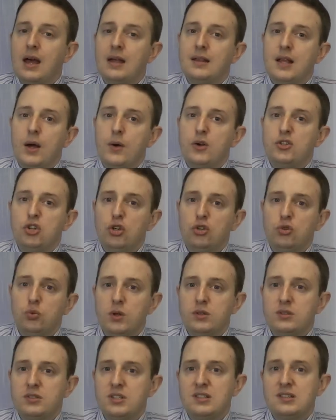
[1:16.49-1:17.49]
Now I just
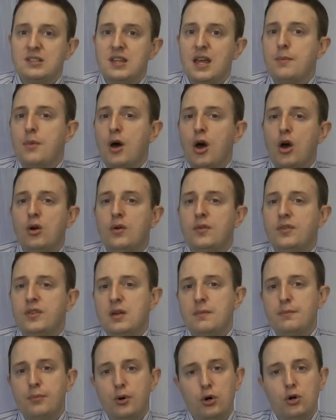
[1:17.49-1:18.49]
want to skim over
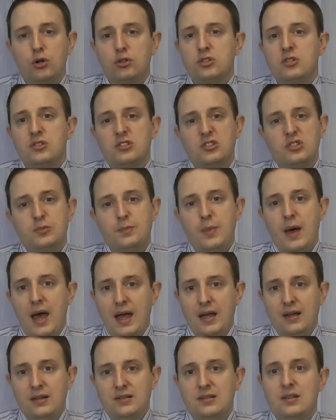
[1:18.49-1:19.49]
the important
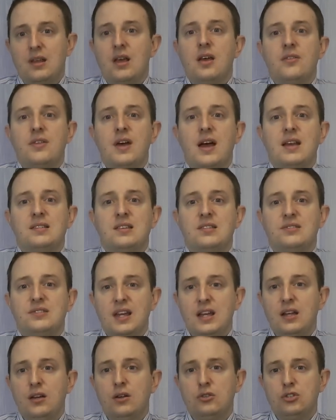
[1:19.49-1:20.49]
specs. There's a
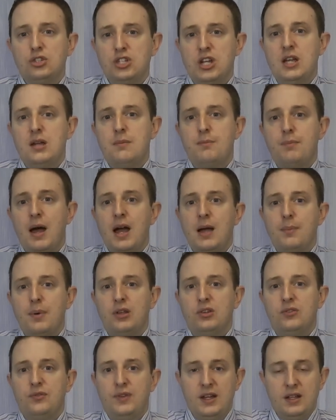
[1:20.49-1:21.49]
single sheet
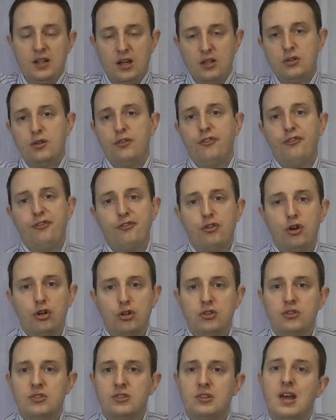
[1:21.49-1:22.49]
bypass feed at the
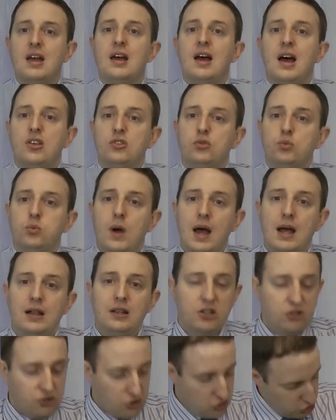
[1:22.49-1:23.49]
front, as
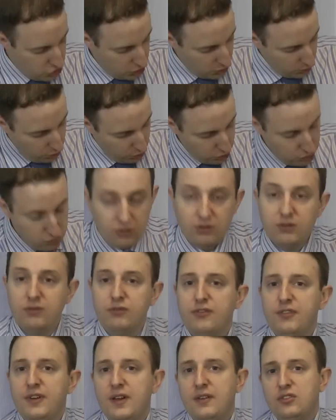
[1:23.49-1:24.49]
well as a
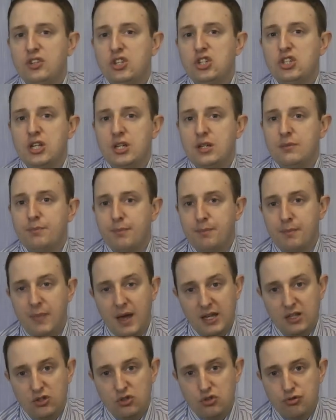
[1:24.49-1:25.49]
250 sheet
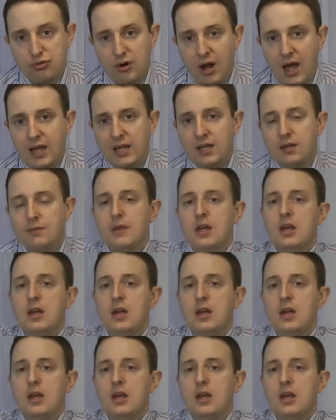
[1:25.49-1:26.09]
main tray.